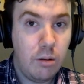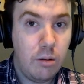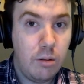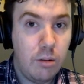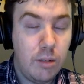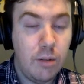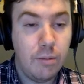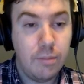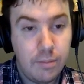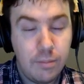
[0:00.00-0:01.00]
So,
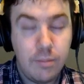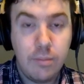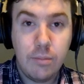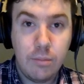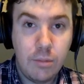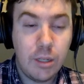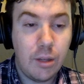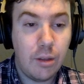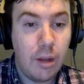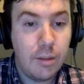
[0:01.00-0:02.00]
just a
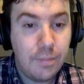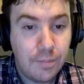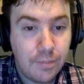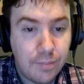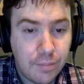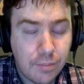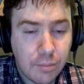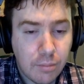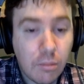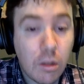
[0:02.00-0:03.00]
thought.
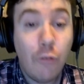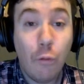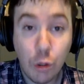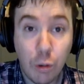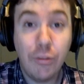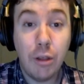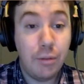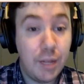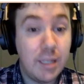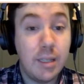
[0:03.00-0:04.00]
4/12, though,
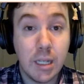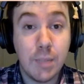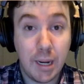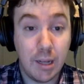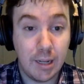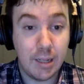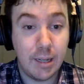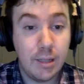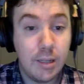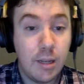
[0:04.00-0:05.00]
this does make a lot of
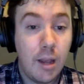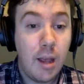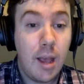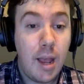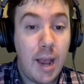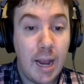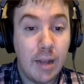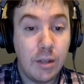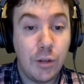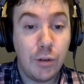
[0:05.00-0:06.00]
sense,
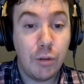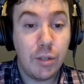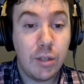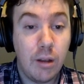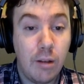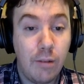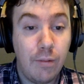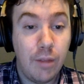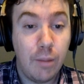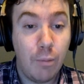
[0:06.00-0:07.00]
and your use of
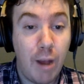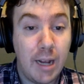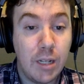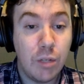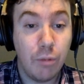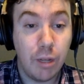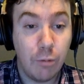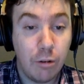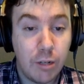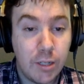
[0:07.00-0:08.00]
the brackets really
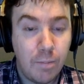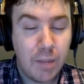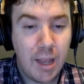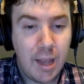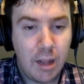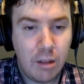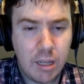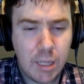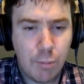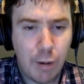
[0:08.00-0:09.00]
works. It looks like
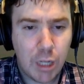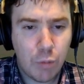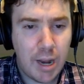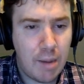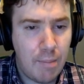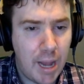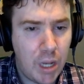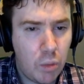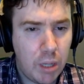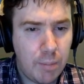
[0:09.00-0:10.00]
these brackets were added
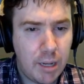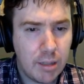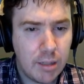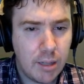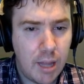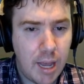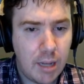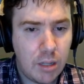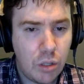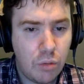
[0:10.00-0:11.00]
manually because
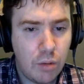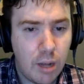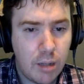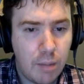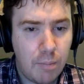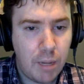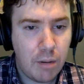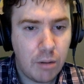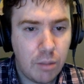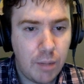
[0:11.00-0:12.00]
they do not appear
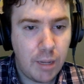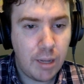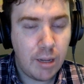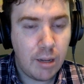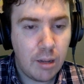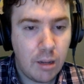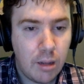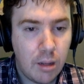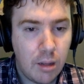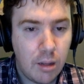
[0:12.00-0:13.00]
to be
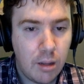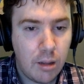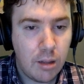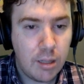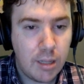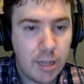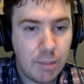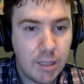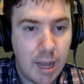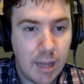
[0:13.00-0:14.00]
the same
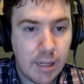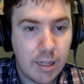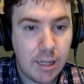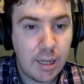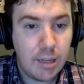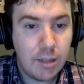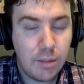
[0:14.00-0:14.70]
size as these.